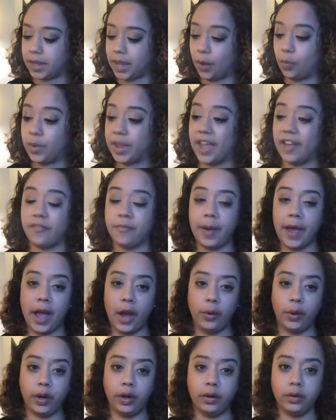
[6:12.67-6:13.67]
And we have
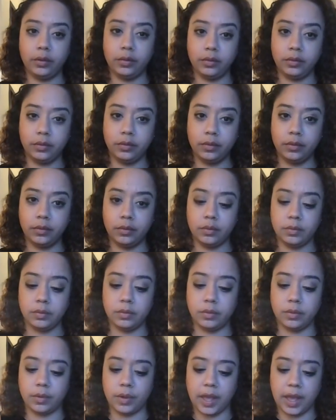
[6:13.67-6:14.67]
power.
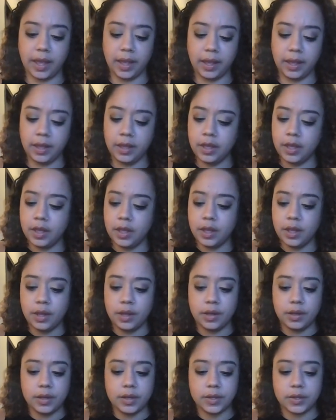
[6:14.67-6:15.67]
Okay,
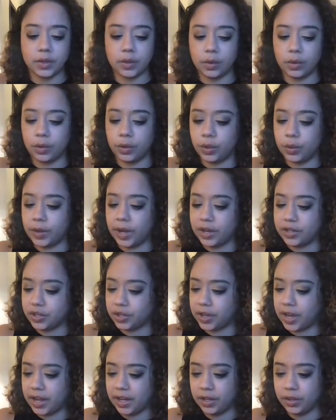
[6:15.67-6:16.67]
so you guys are
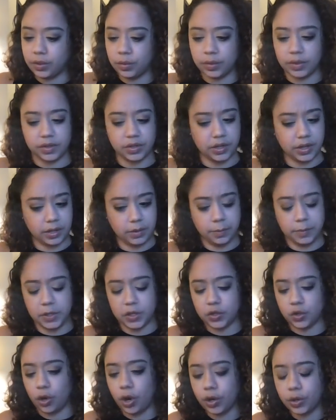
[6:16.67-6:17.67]
getting through this. You're going to be
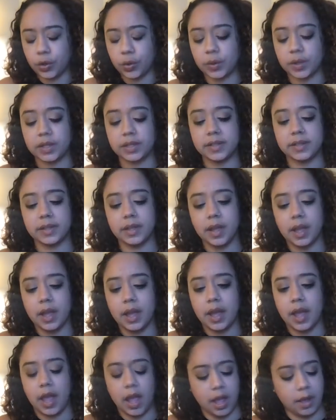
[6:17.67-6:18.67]
strong through this.
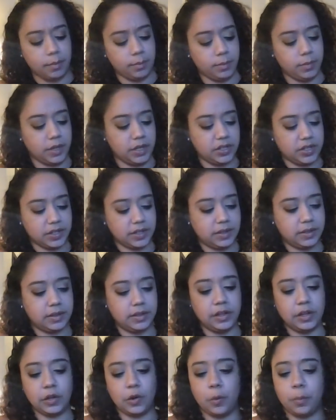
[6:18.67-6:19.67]
It's just,
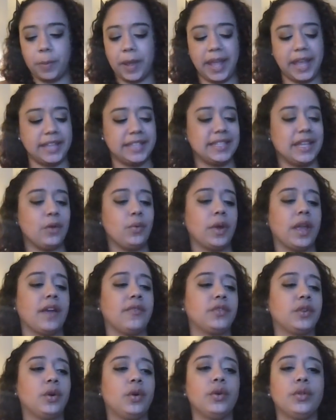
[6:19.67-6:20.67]
pains that we
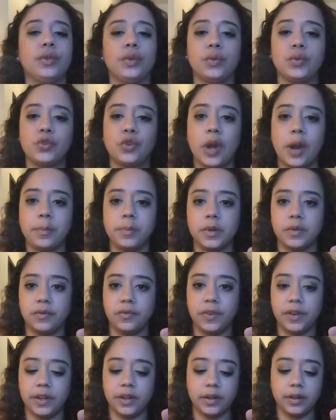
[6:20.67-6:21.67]
have to go through, trapped in
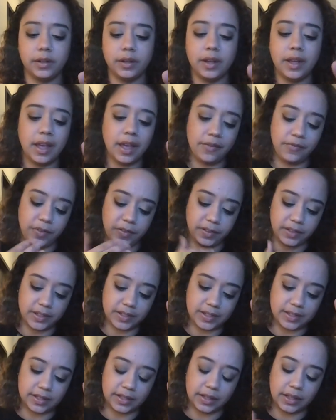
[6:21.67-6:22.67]
fear. I feel like
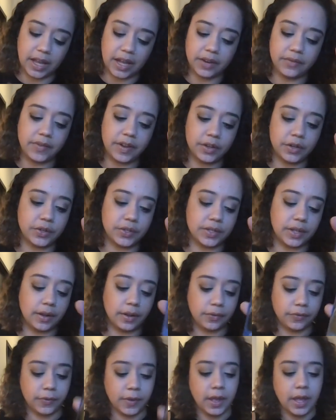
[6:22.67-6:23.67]
this is a lot of inner
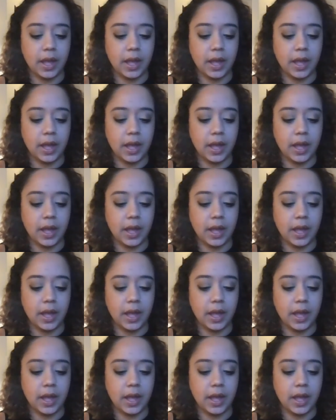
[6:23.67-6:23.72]
stuff.